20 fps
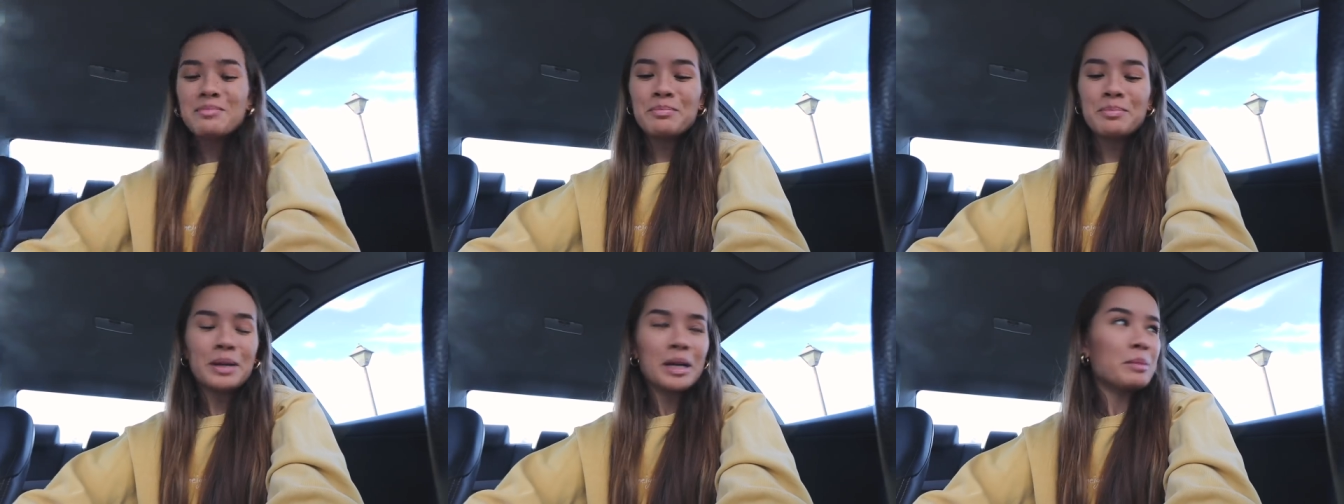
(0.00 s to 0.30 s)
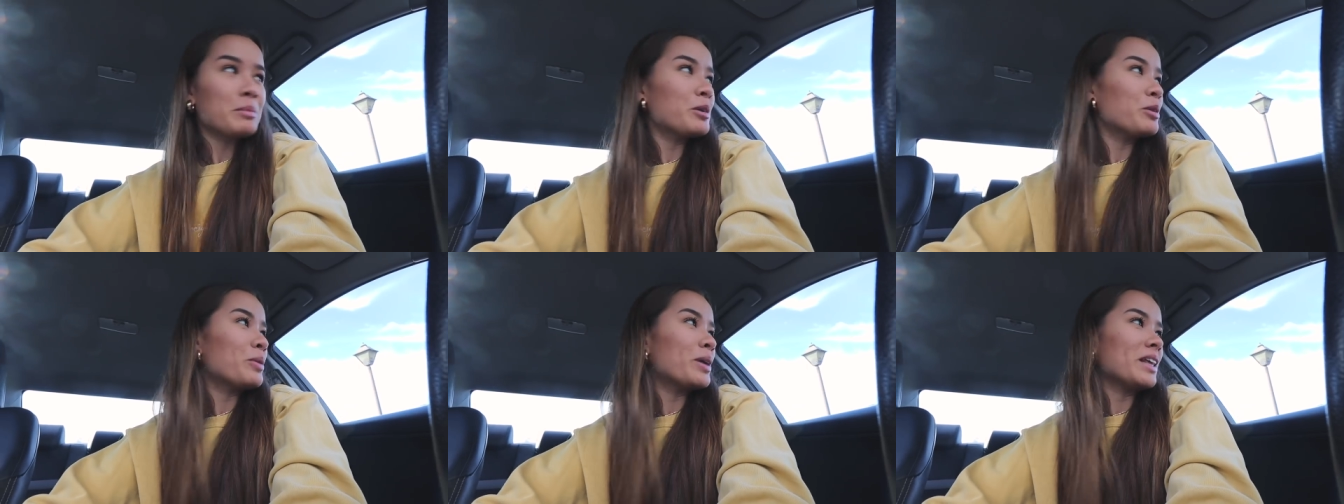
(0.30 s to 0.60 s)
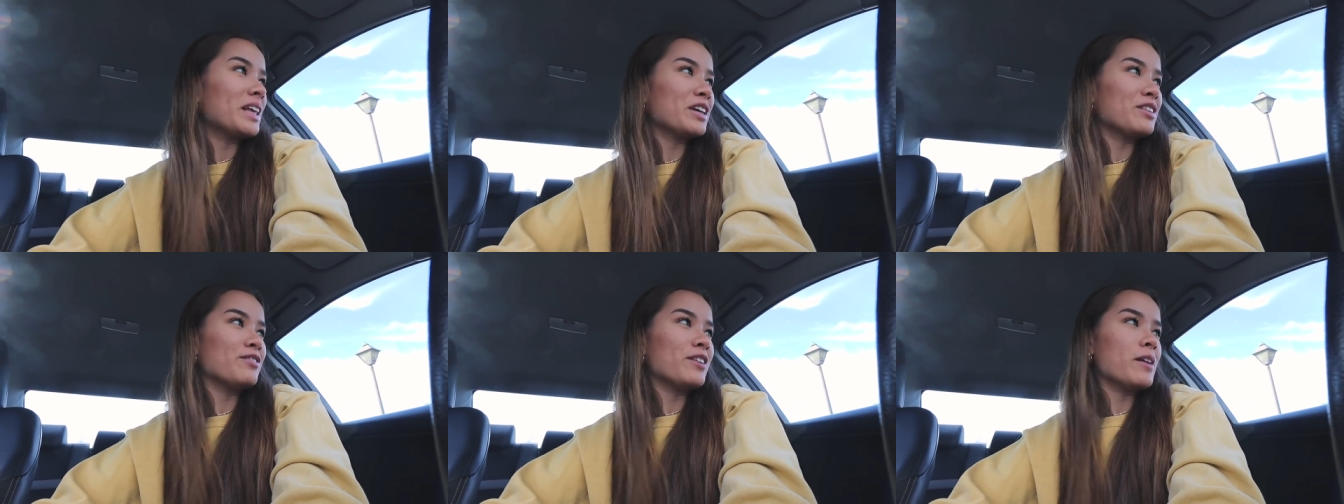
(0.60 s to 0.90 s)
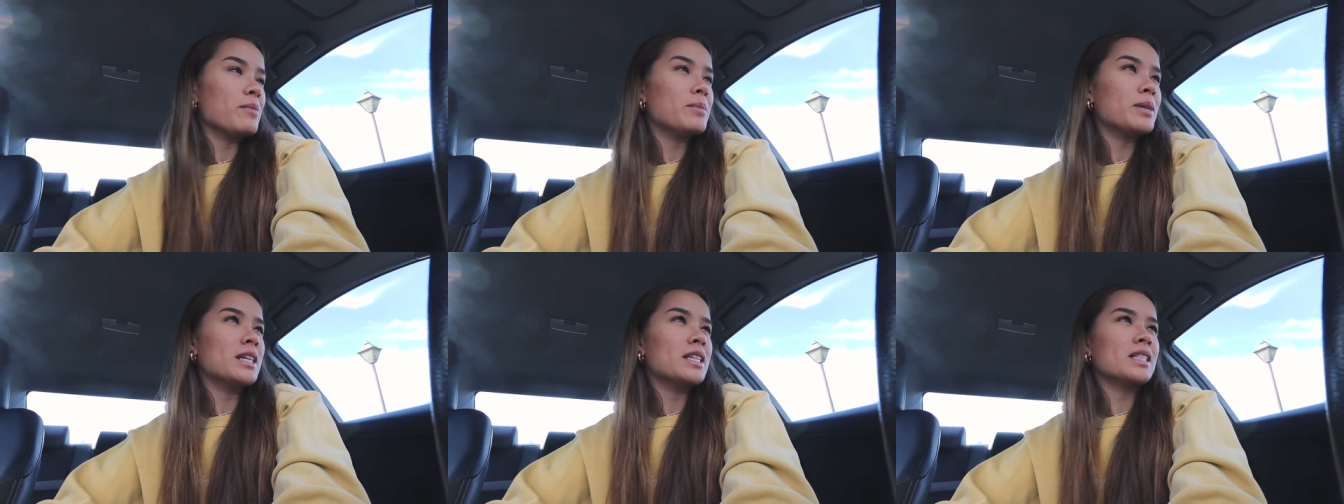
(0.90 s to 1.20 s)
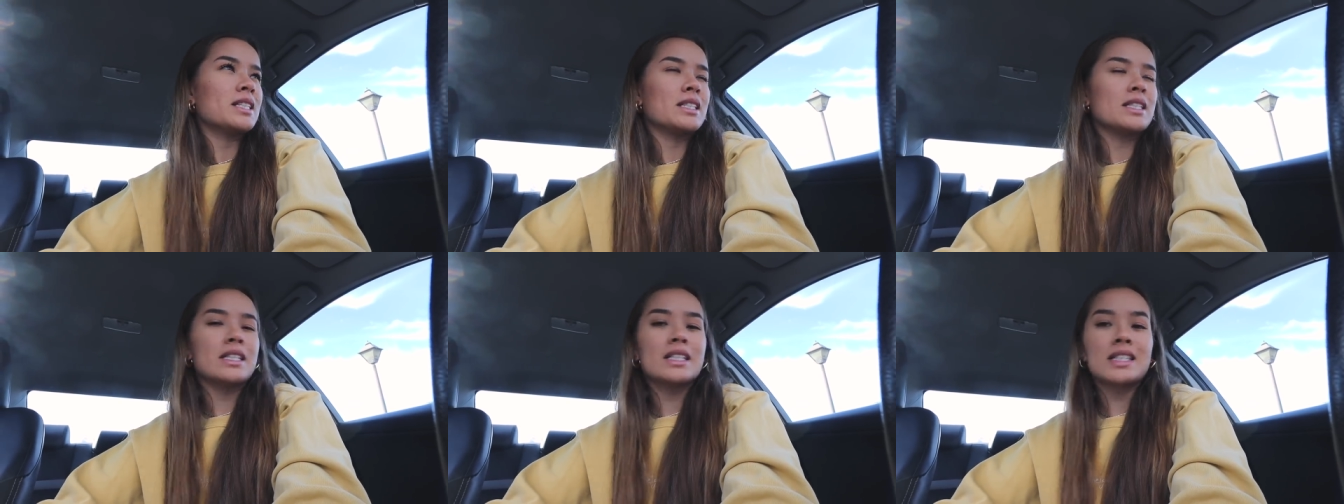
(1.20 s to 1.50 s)
but I'm gonna wait like five
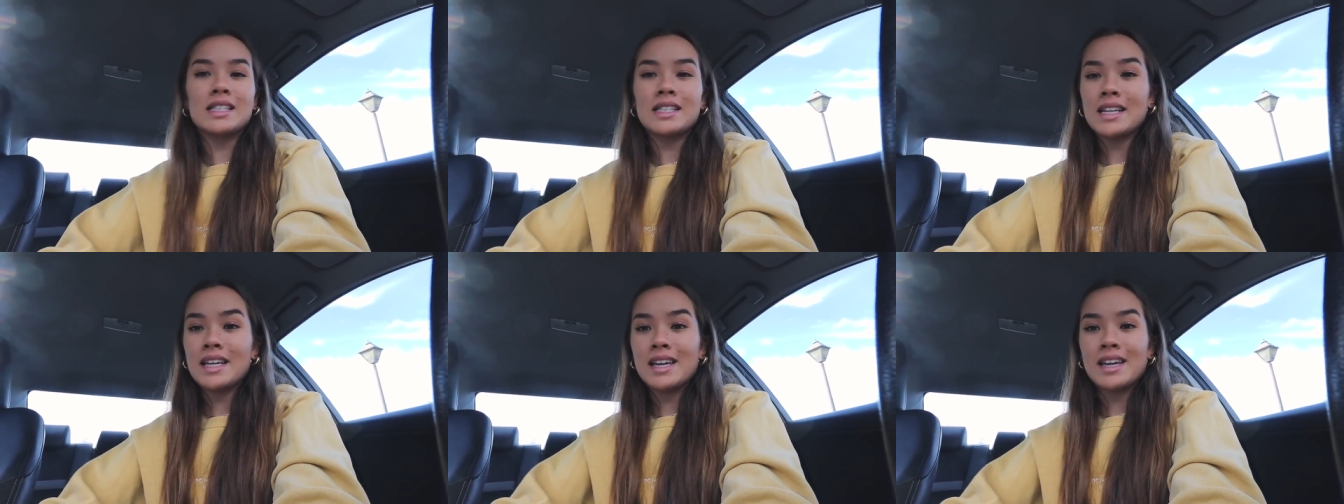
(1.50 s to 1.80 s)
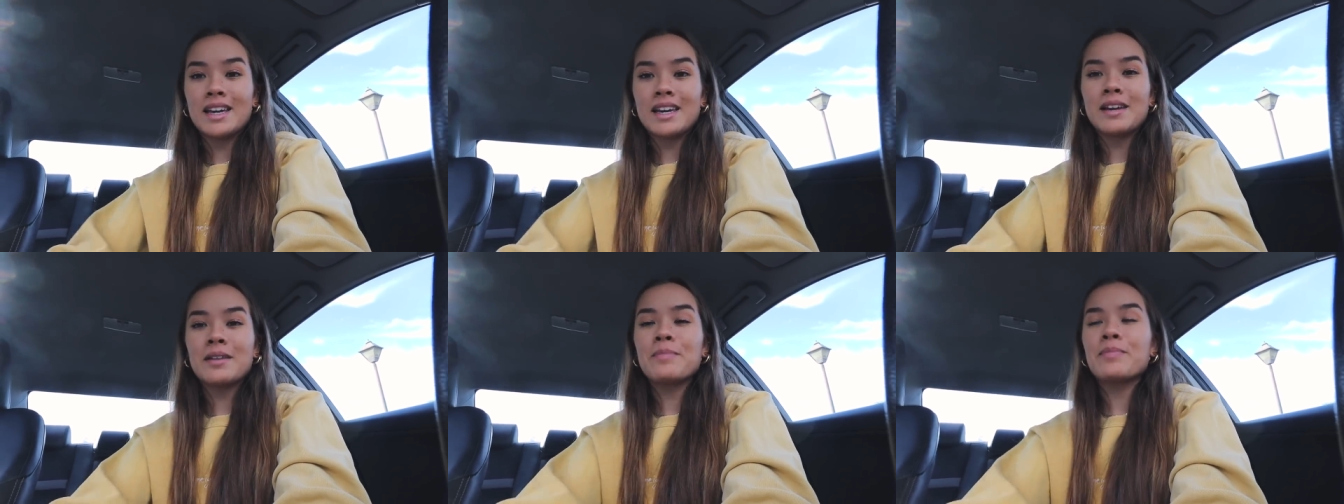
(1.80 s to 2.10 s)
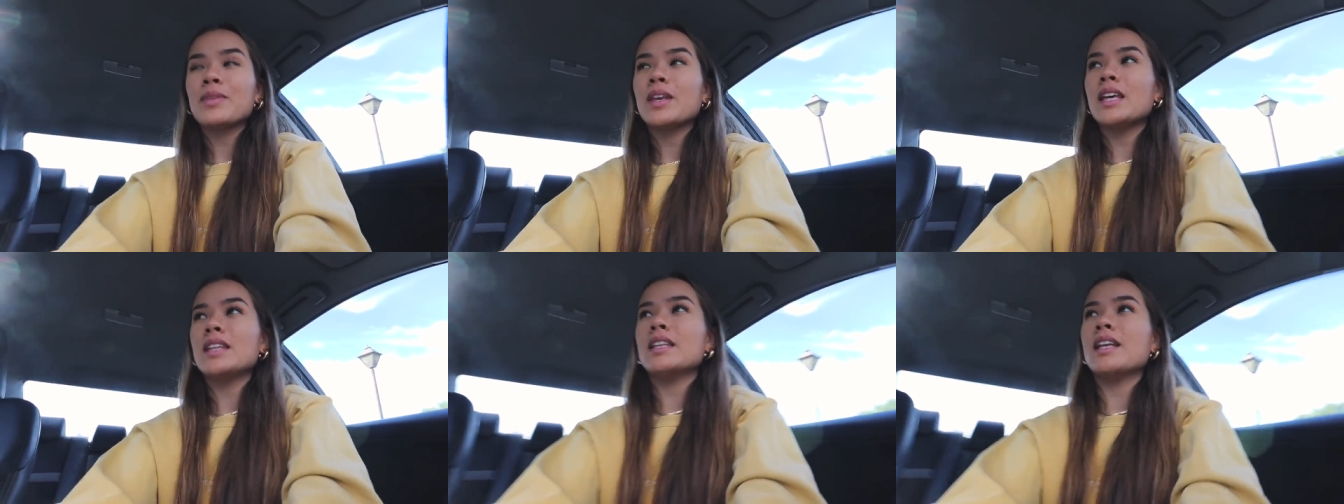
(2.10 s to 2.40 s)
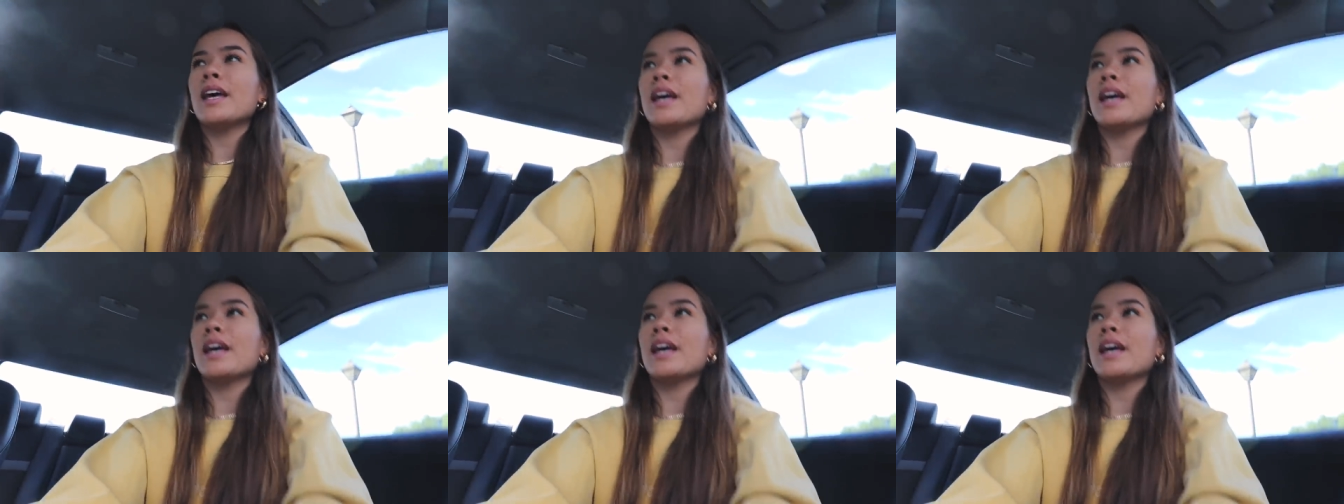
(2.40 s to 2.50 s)
minutes and see, and